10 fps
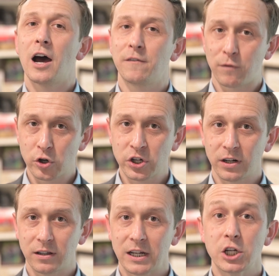
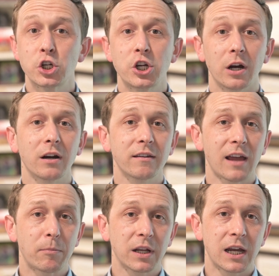Unfortunately, Hsiung's
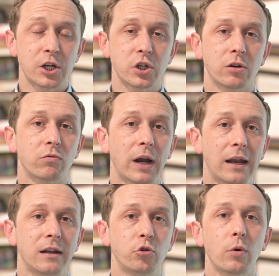application
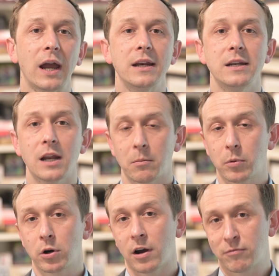ran into a
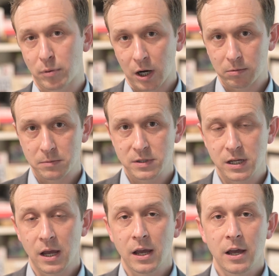number of problems.